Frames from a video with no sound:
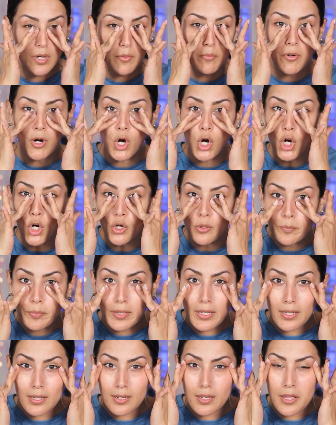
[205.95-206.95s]
I'm
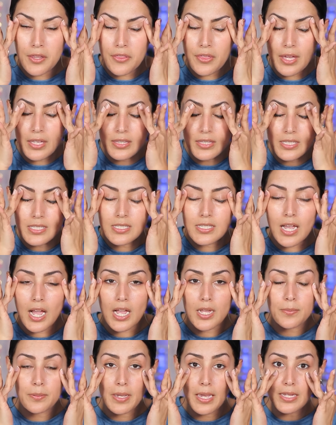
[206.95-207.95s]
hoping that these
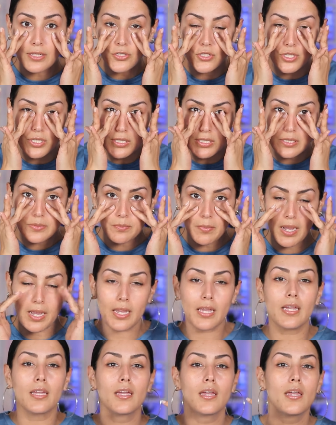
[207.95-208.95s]
eye patches,
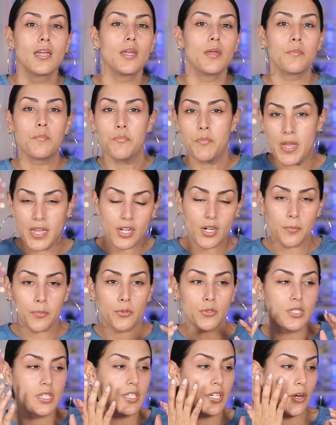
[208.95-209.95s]
my makeup
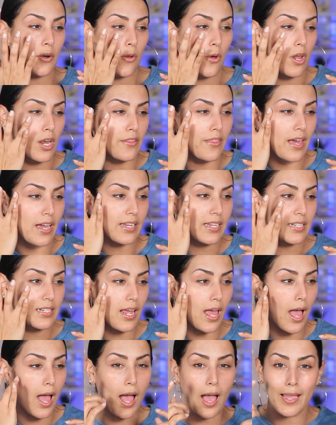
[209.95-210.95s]
routine and all of that can
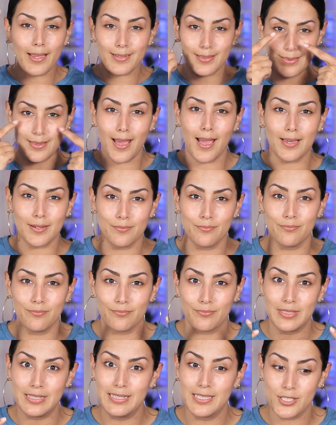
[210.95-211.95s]
hide that and
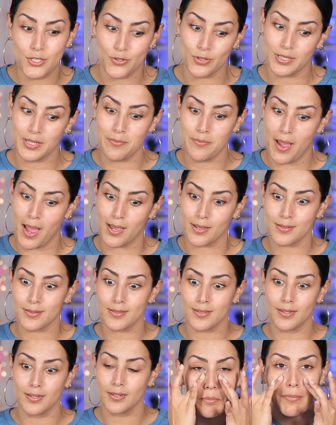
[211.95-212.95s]
literally
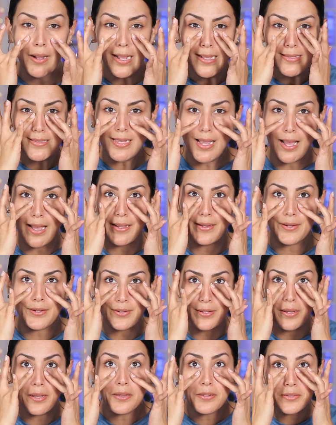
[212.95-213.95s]
mask my
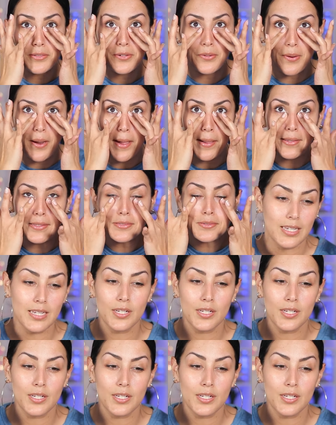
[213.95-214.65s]
tired under eyes.